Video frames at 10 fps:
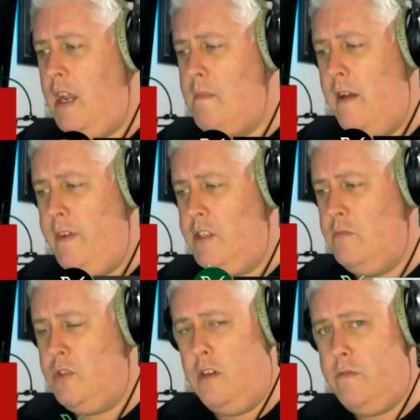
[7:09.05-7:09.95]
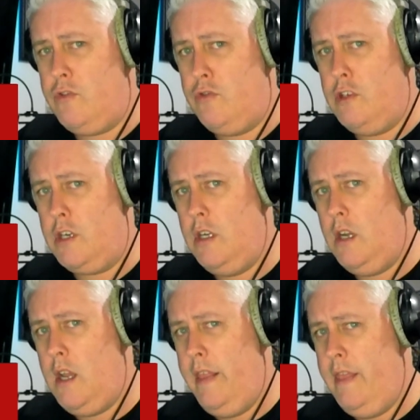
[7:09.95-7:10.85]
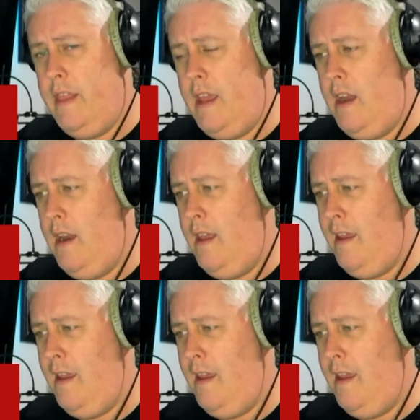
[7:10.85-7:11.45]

I'm having some sort of stroke. And then,